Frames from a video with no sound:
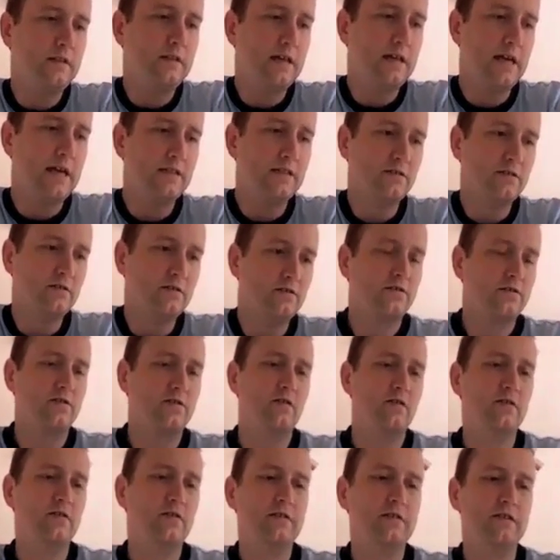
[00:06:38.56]
days are
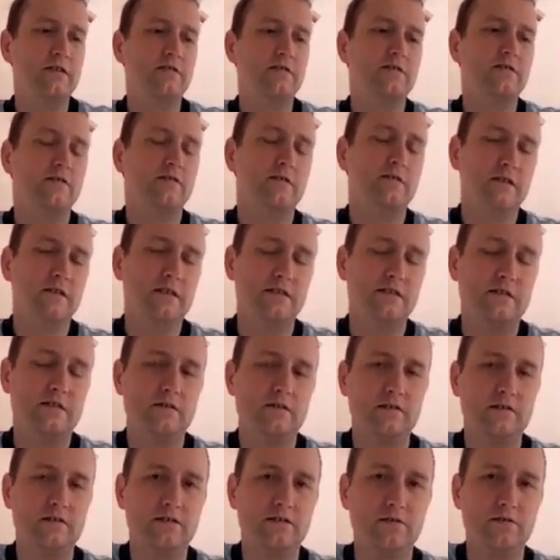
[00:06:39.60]
concerned, he's
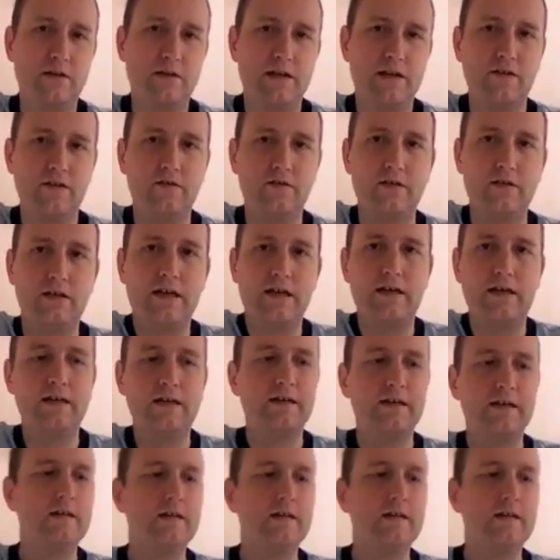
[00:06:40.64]
quite a good guy.